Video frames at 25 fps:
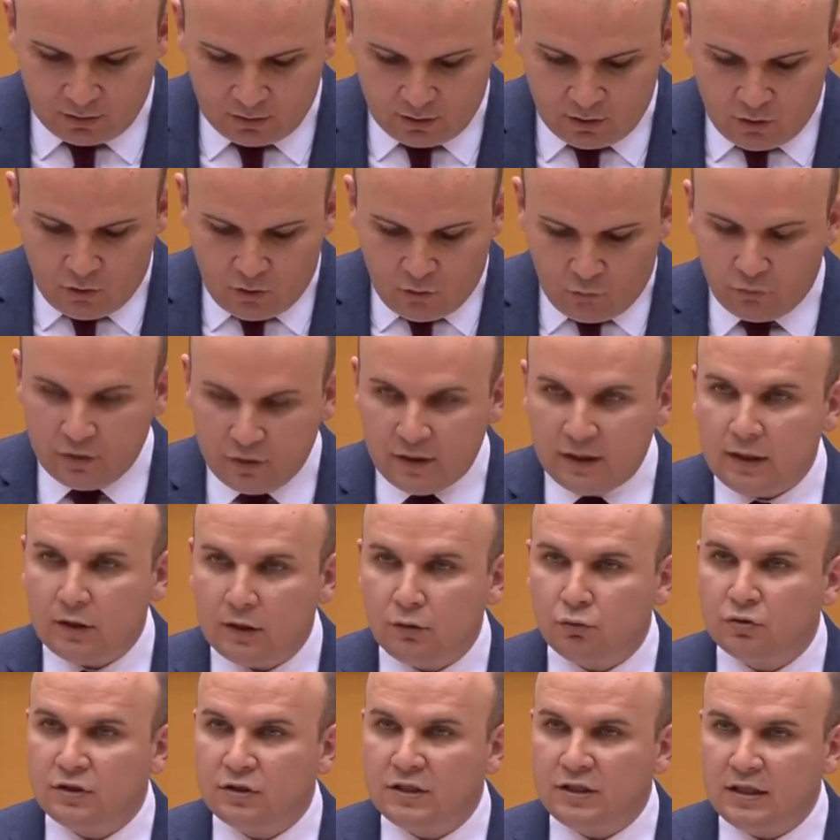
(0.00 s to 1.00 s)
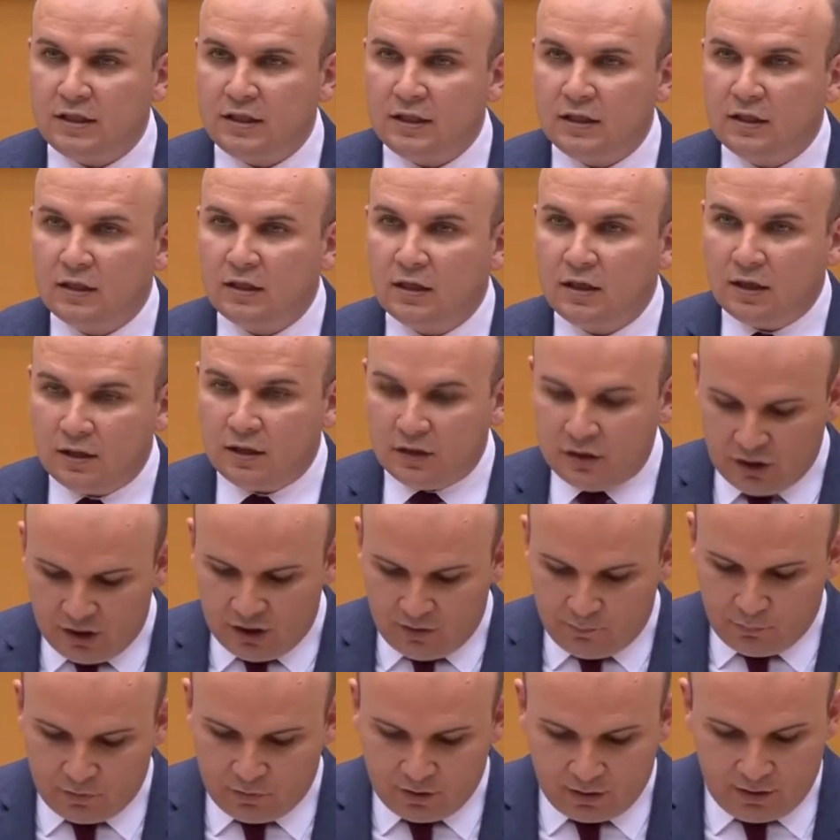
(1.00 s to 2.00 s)
We need to see
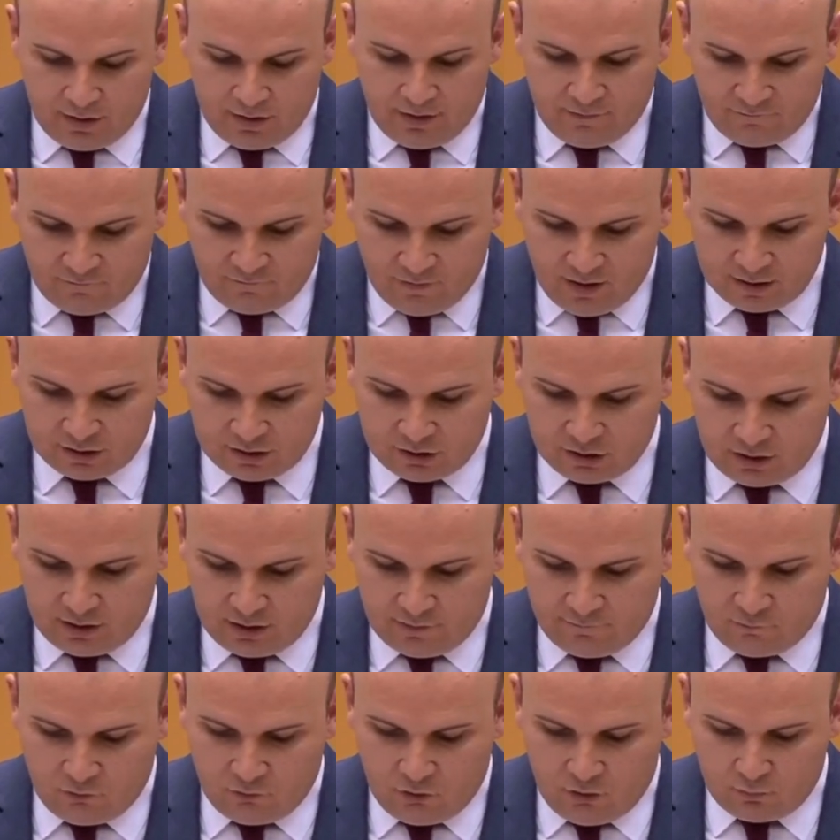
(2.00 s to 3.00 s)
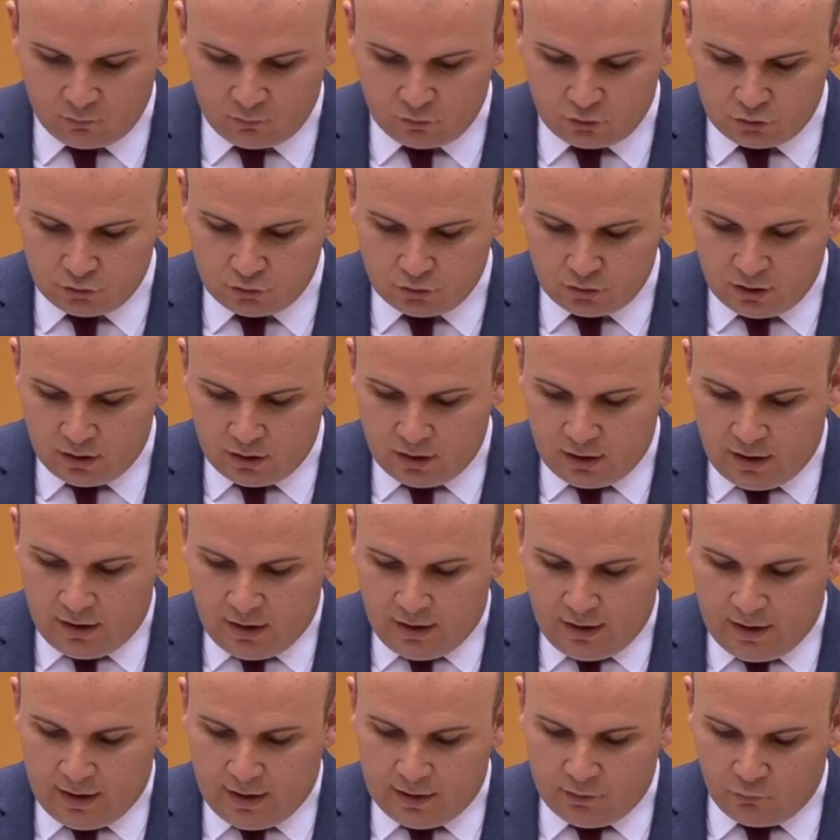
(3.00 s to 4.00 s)
deeper and faster reforms,
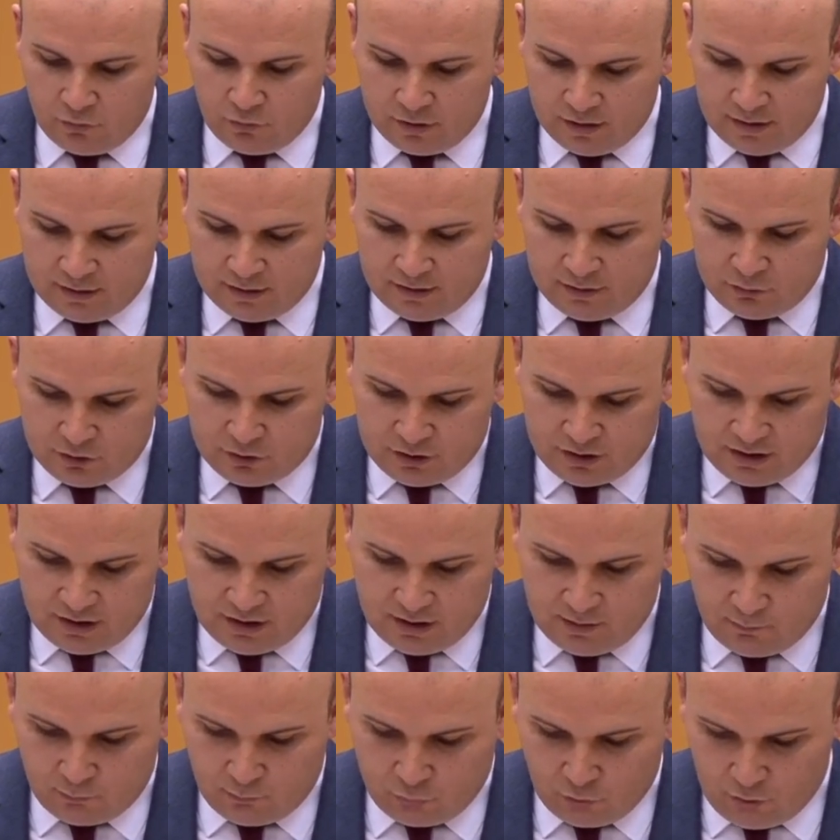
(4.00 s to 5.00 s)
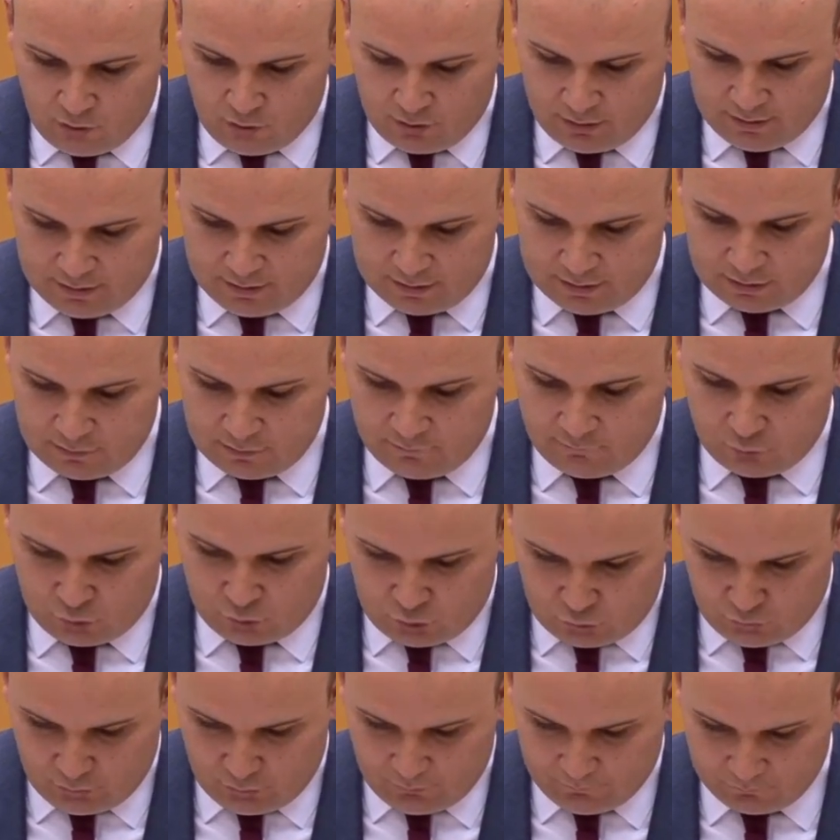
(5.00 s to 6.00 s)
and we need to see progress for
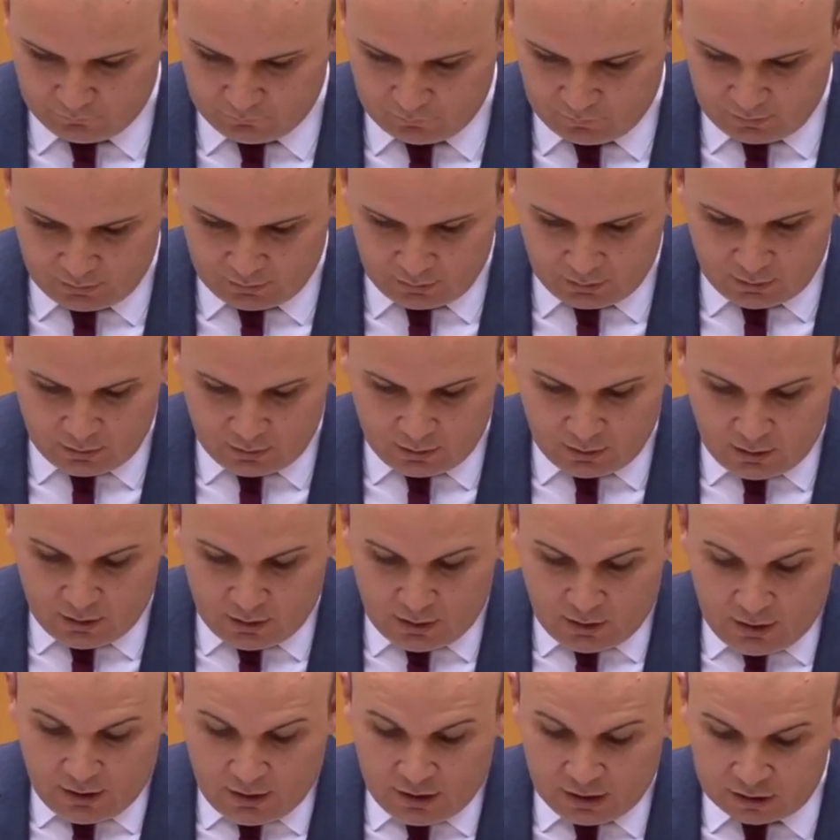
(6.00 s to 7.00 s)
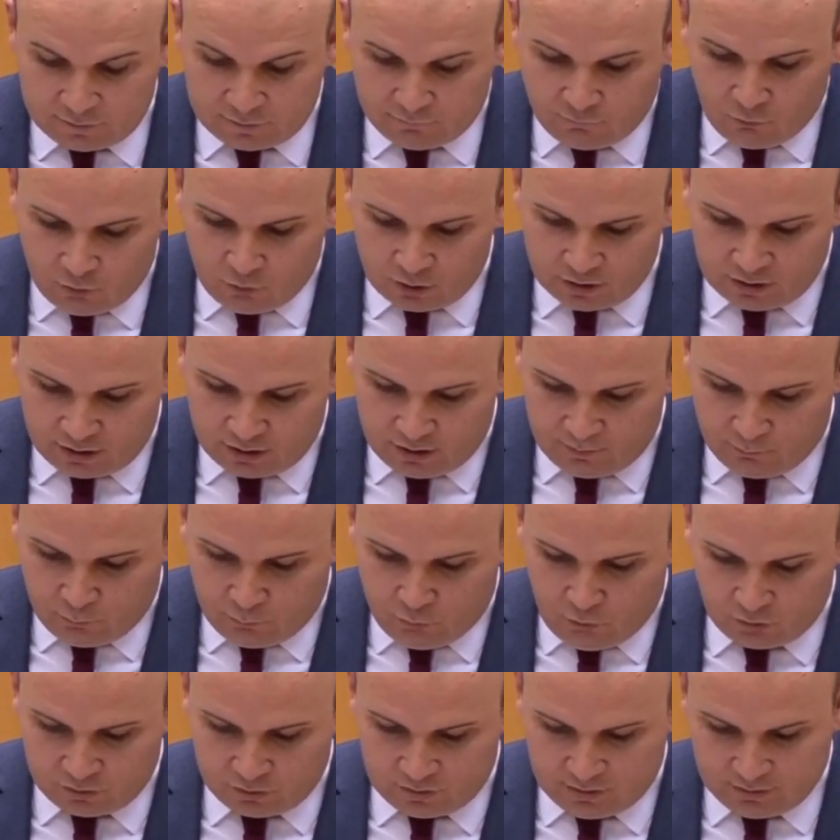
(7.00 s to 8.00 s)
sure. It is further
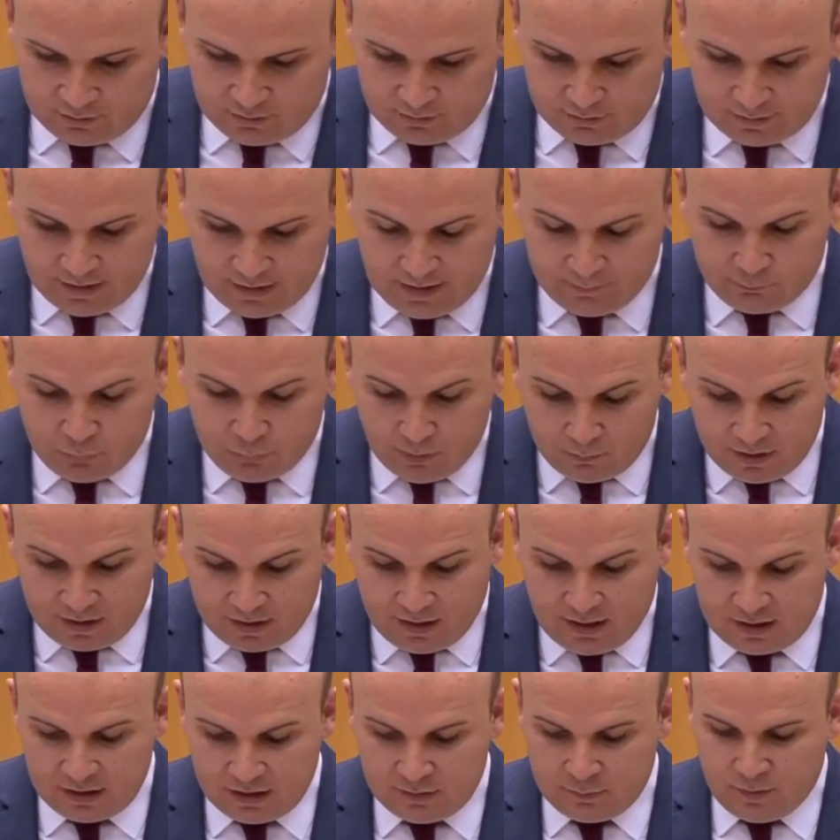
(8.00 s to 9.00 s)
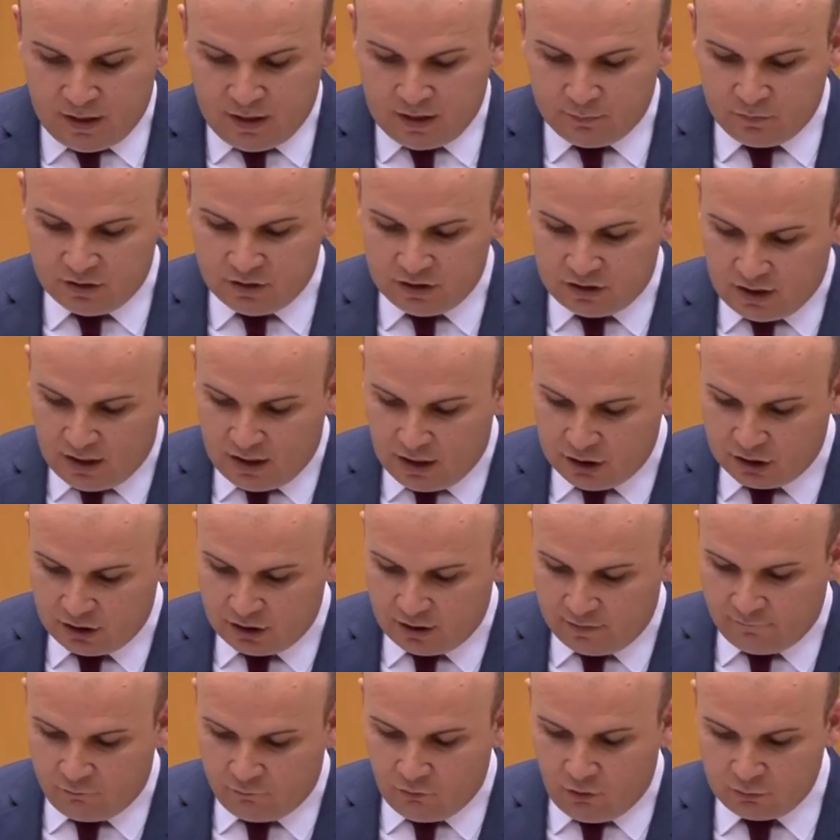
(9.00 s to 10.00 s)
important that public administration
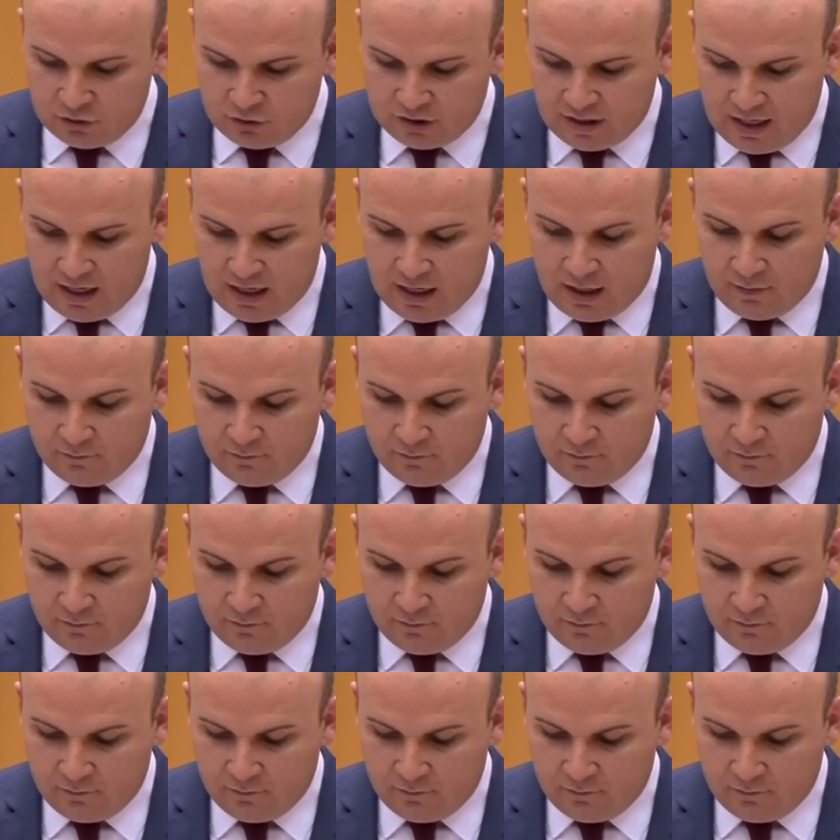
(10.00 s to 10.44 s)
reforms are